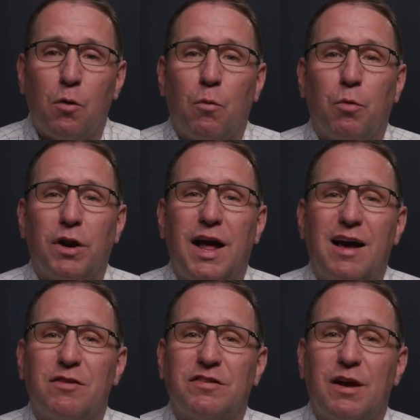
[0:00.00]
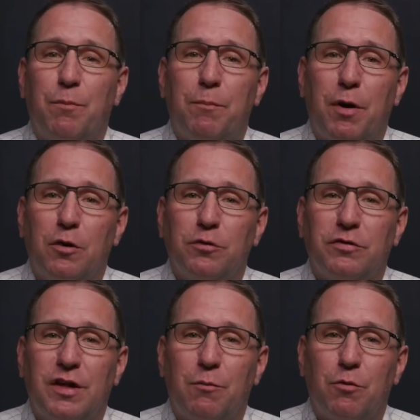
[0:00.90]
we're going to have a separate
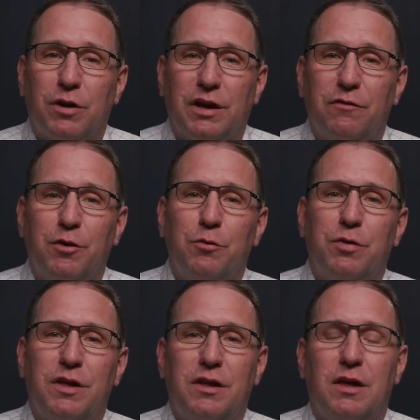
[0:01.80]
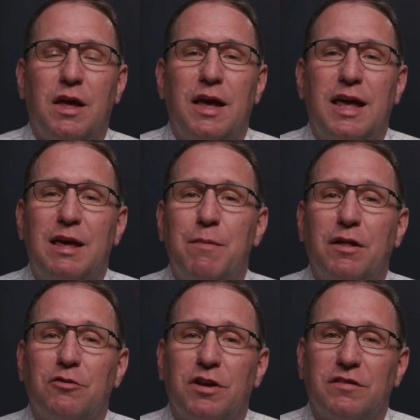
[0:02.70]
post that will give you the
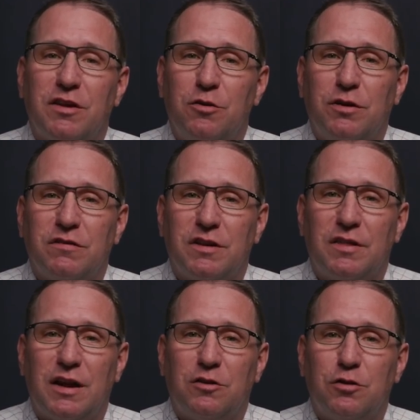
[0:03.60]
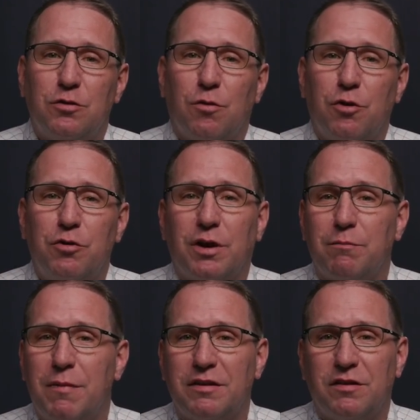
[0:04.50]
email address that you can send that to, or you
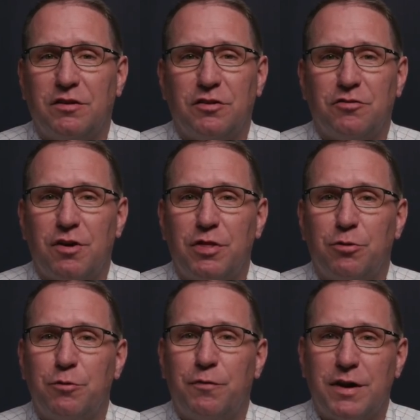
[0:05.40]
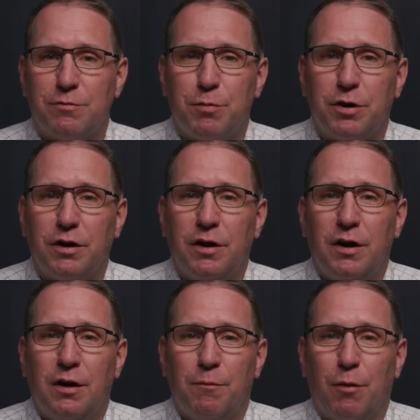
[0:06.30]
can message us straight through Facebook.
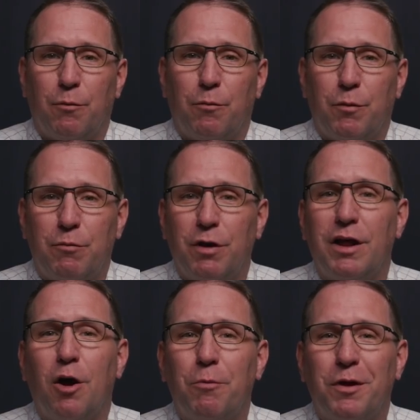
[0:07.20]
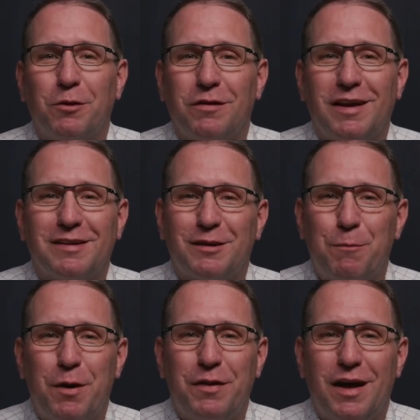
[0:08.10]
But we really hope that you'll take us
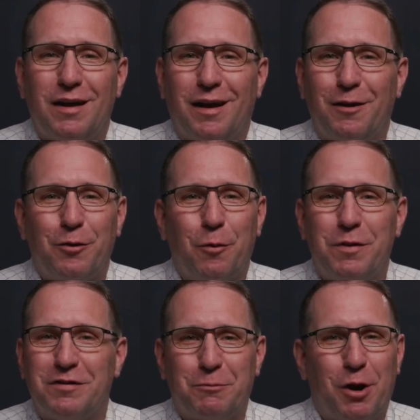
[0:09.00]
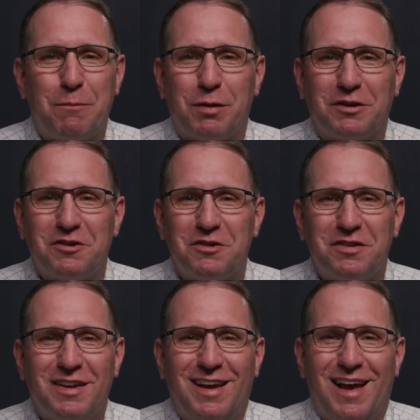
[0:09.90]
up on that. I know there'll be some great
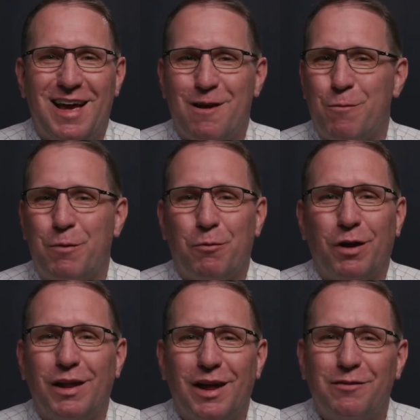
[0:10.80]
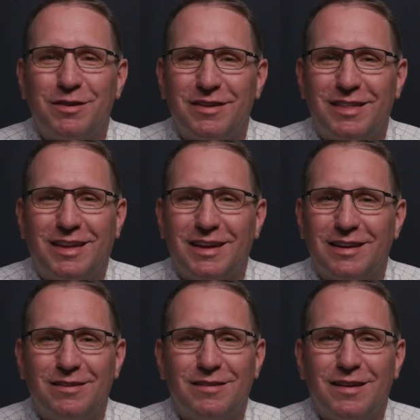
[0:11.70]
pictures, and we would really love to see the
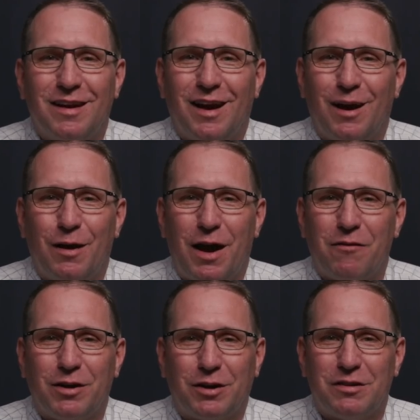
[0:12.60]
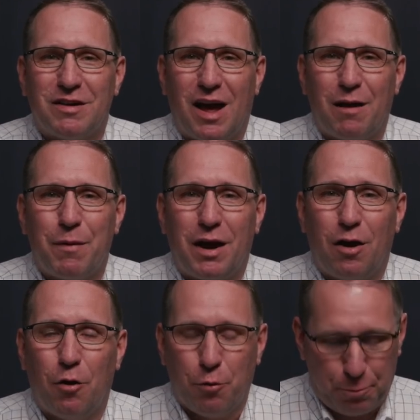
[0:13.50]
kids uh, having a good time at
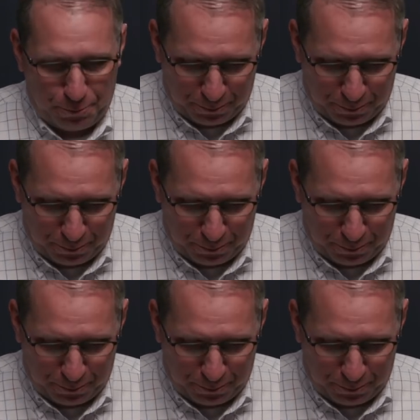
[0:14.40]
home.